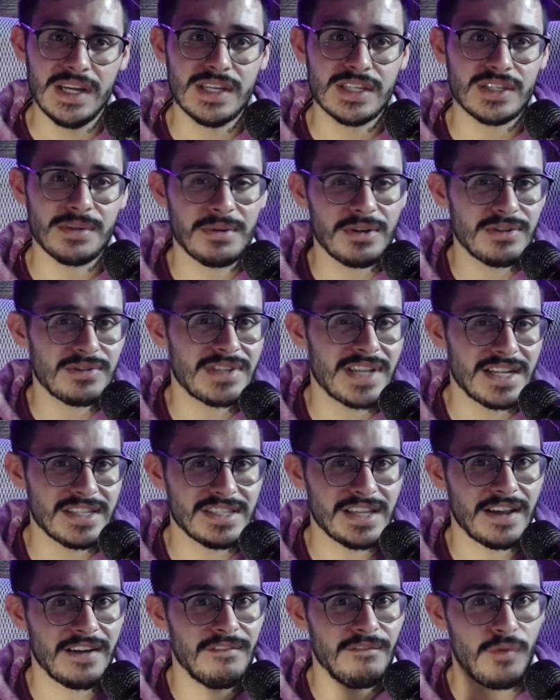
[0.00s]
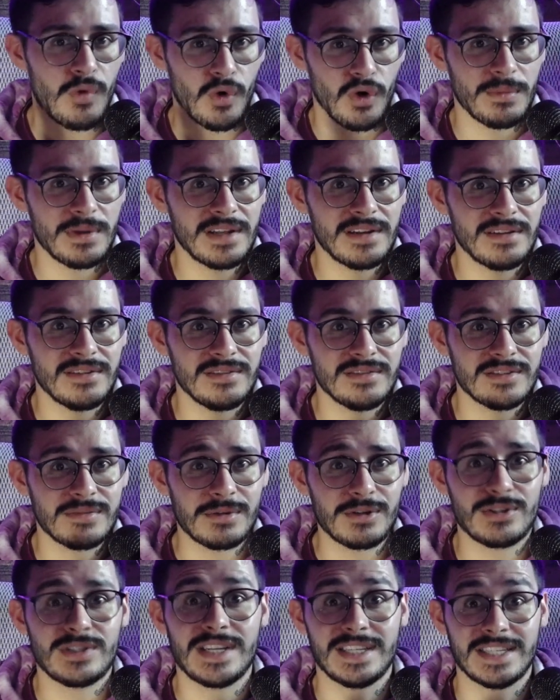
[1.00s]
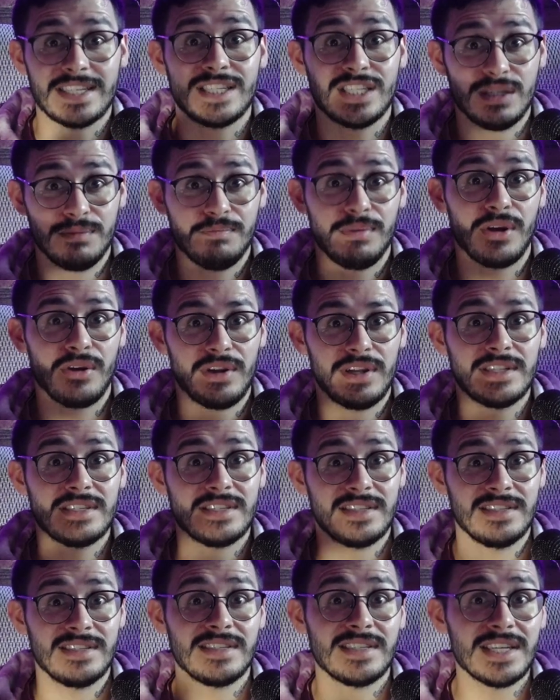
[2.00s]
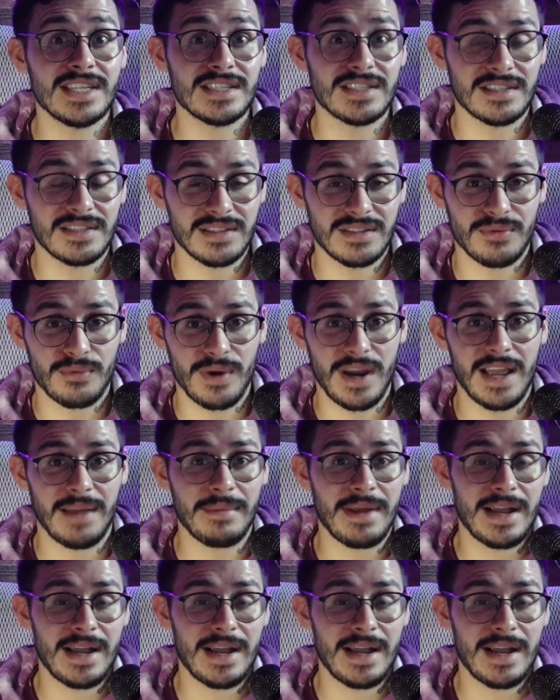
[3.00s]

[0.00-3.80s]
Somebody who sounds like a foreman, somebody who sounds experienced and seasoned, right?